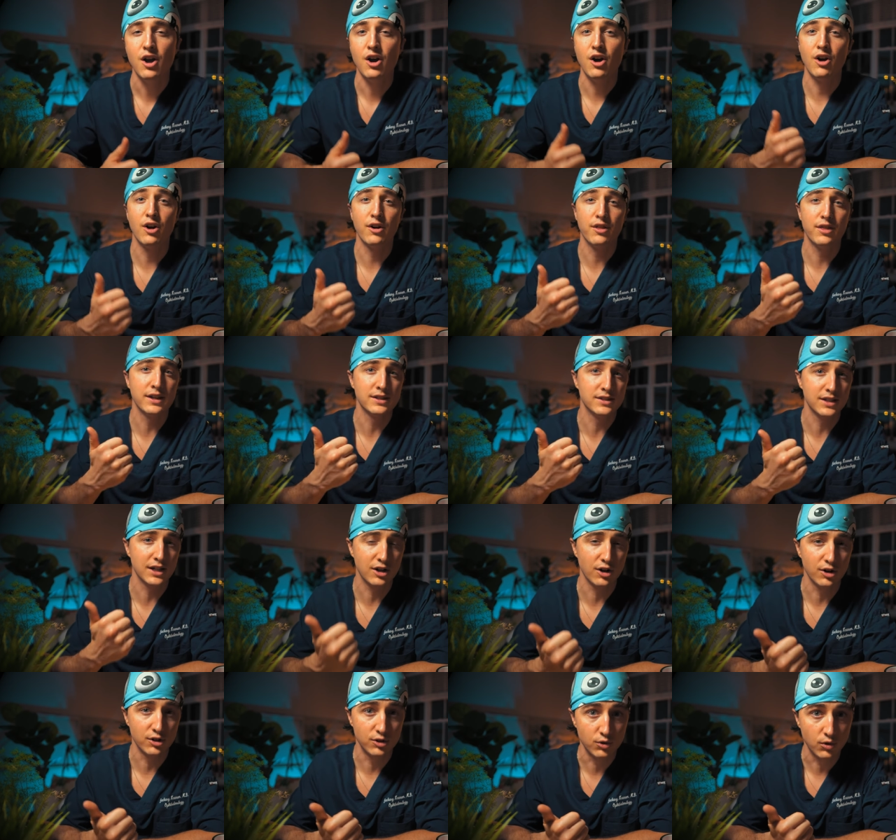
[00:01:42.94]
are things
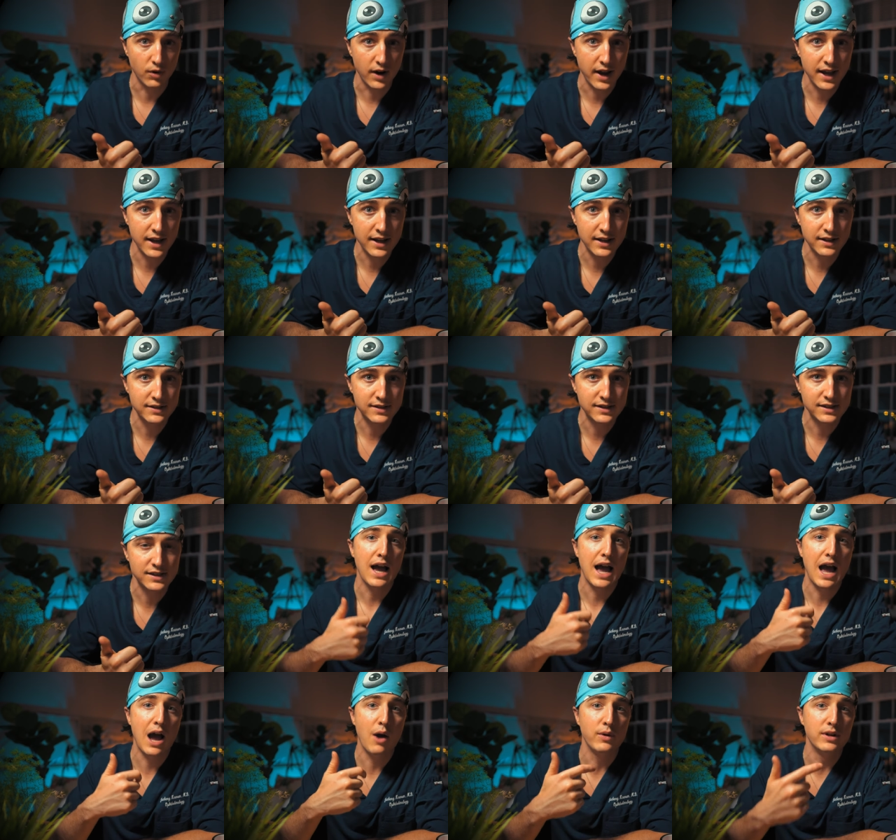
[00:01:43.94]
like our grades,
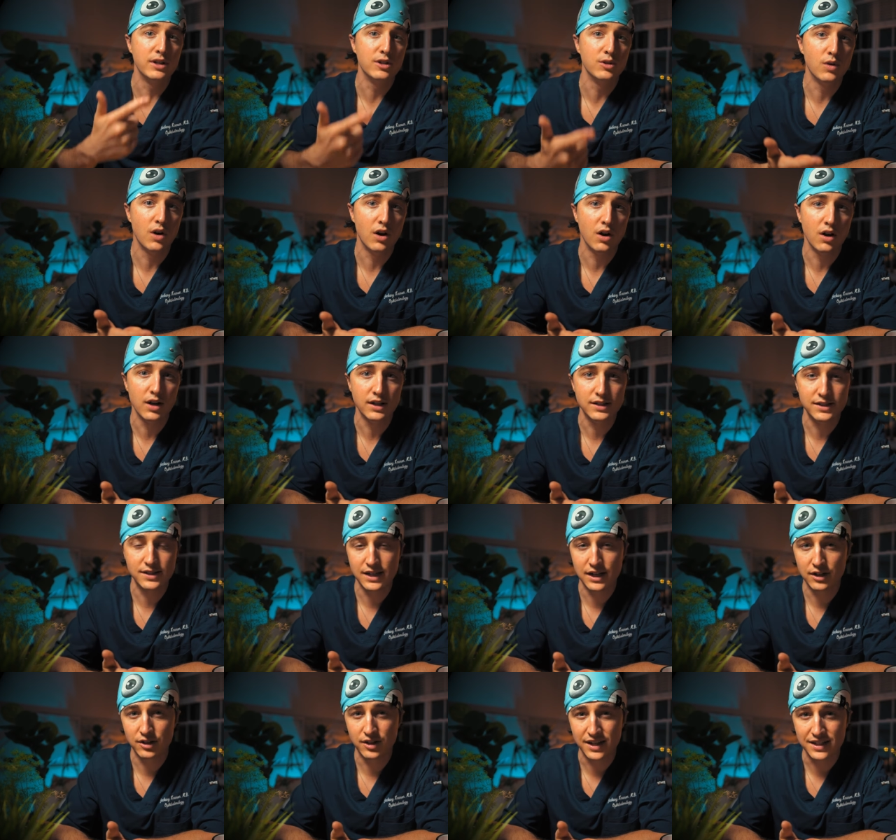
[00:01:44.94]
how we do on
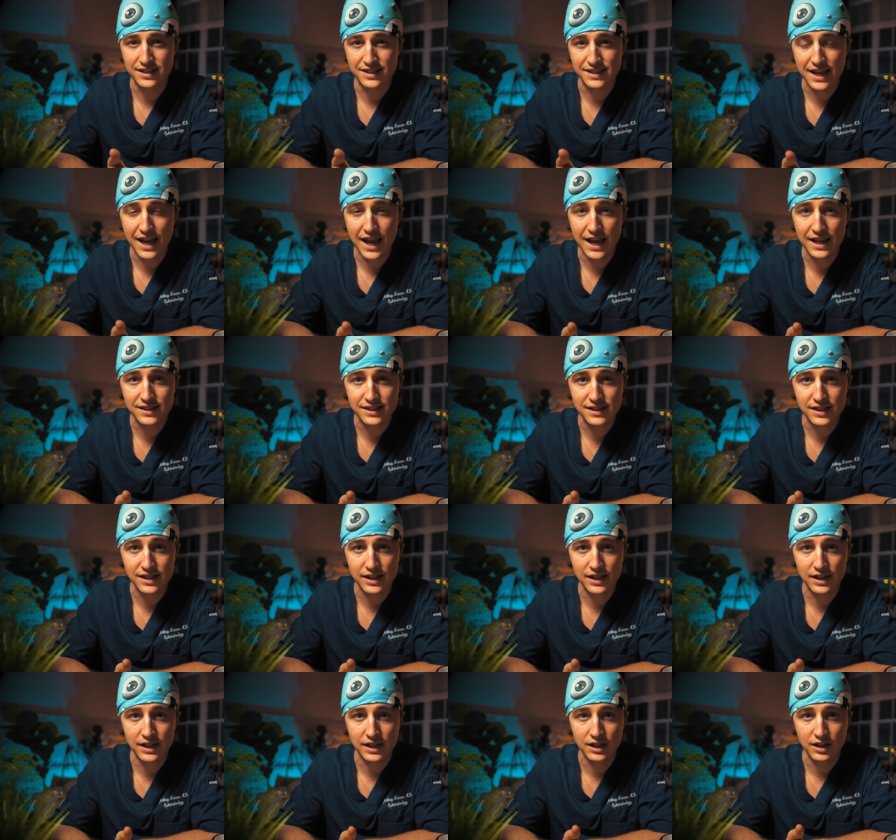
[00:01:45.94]
standardized
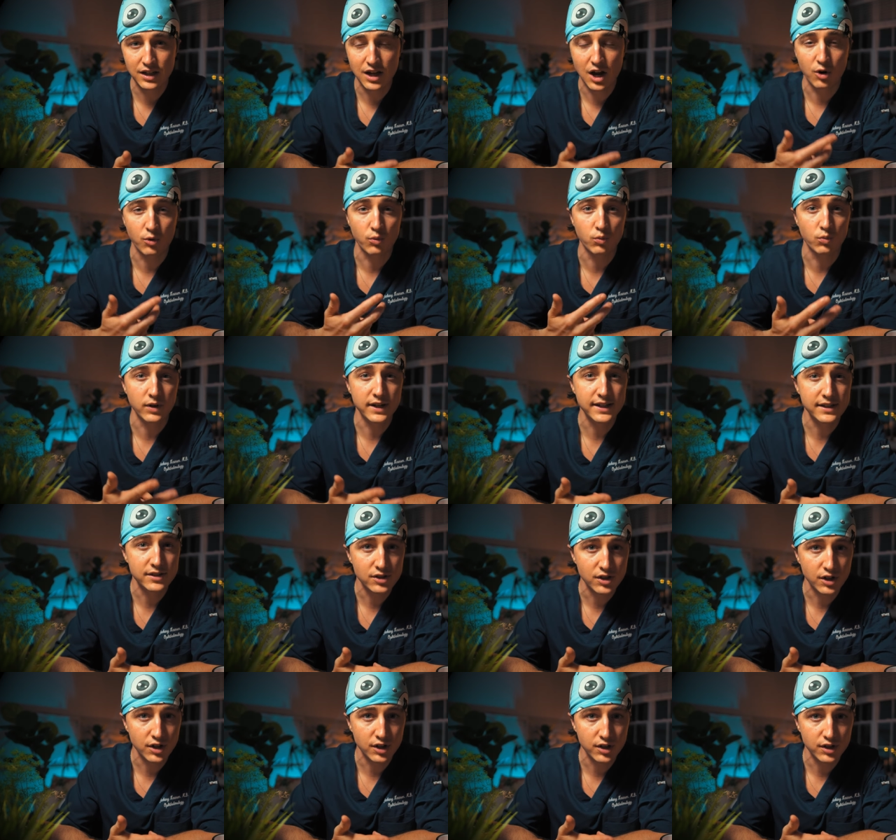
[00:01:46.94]
testing, our
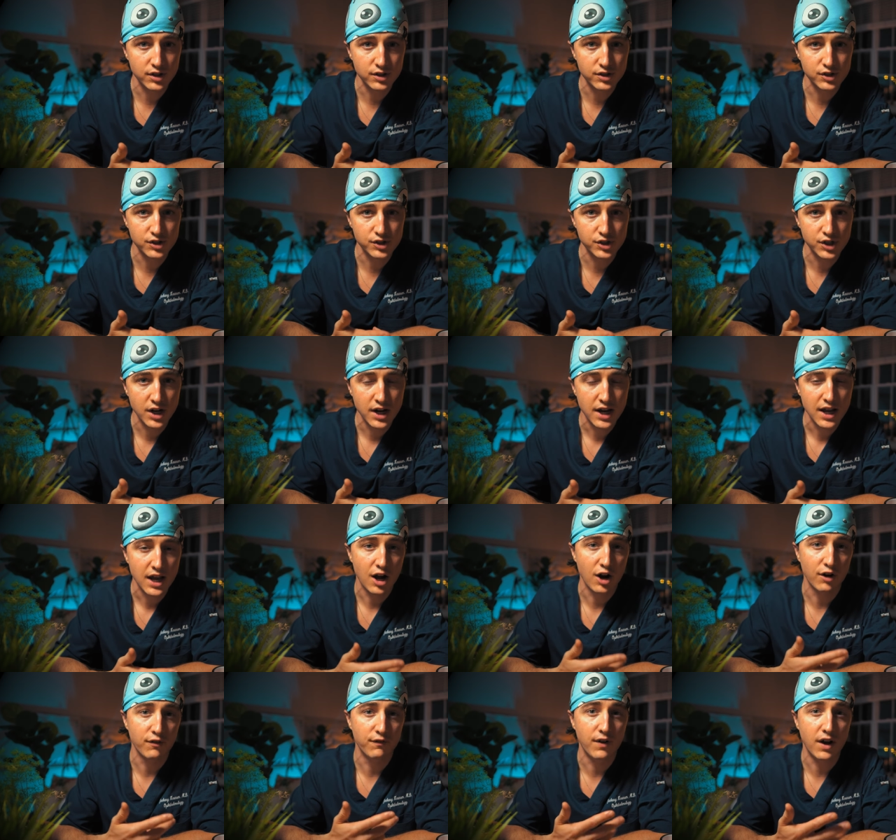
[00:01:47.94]
research,
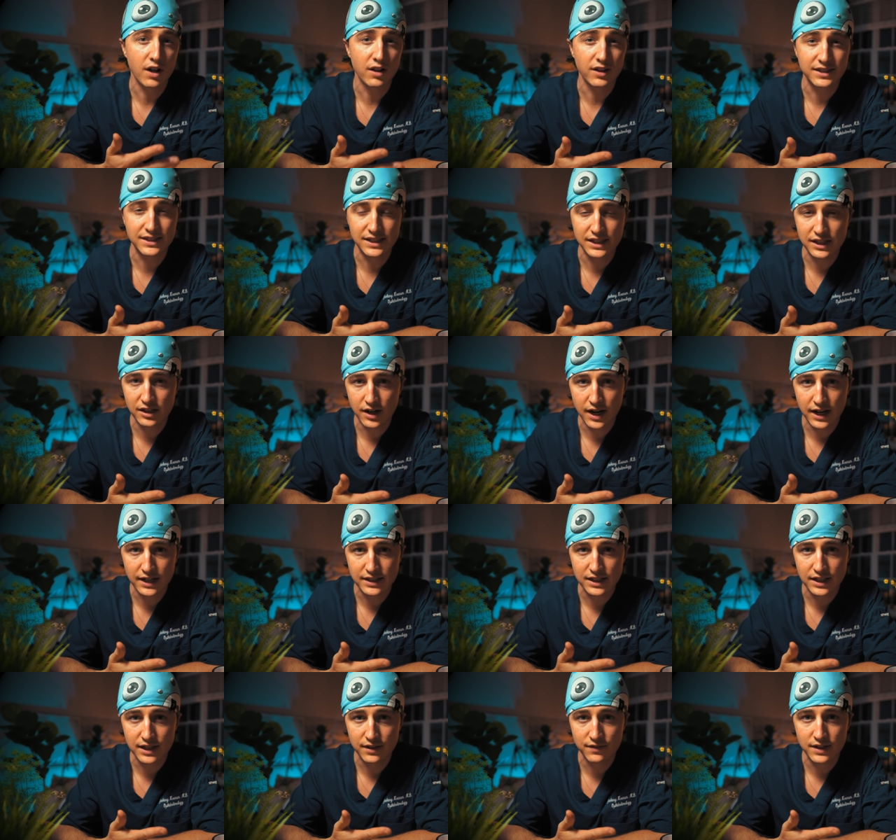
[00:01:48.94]
our volunteer
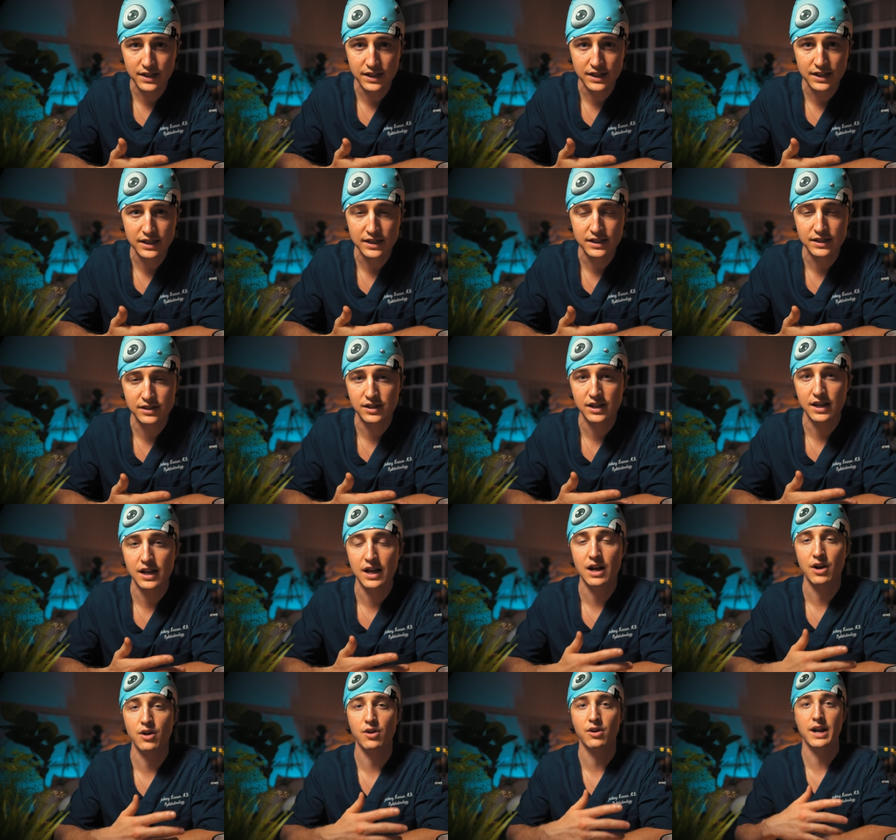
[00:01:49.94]
activities,
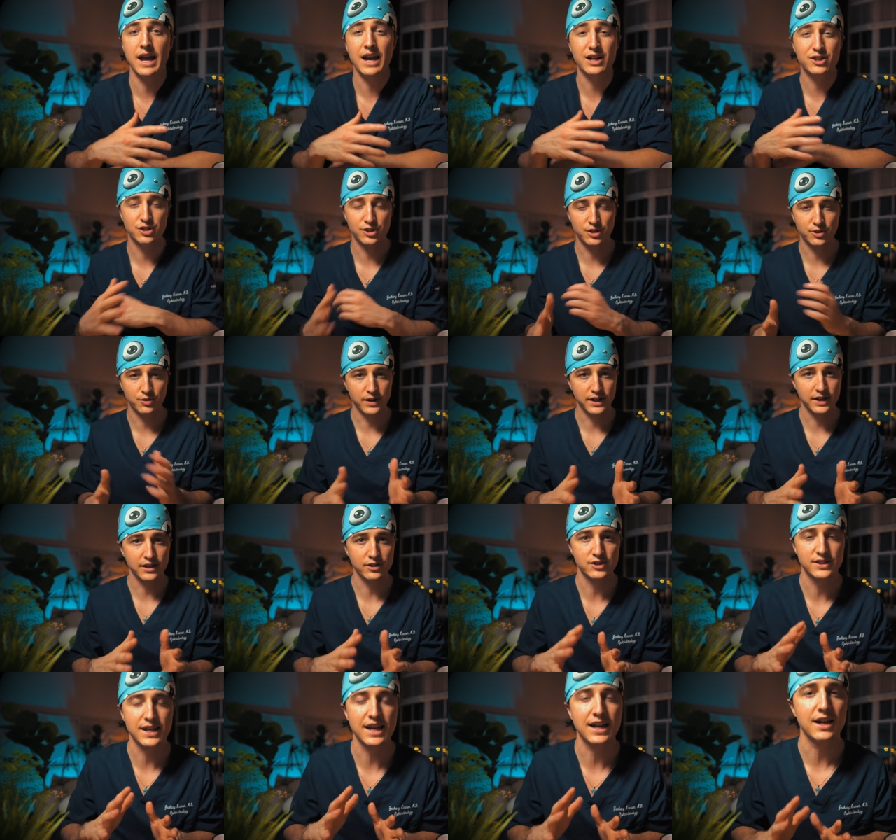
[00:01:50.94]
our
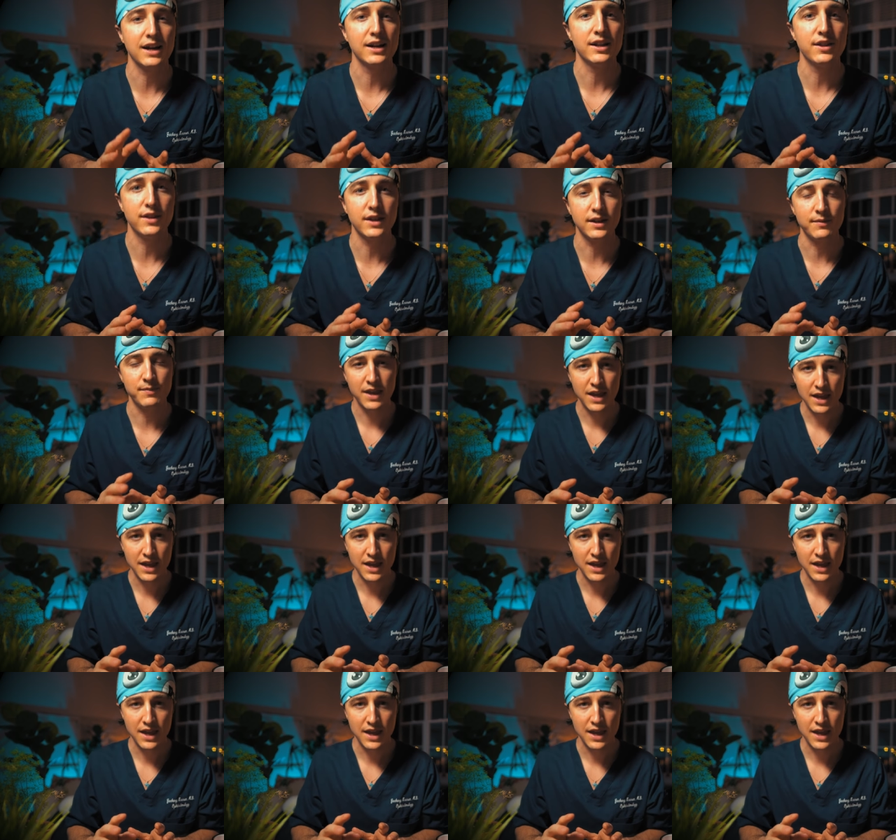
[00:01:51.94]
extracurriculars, that kind of thing.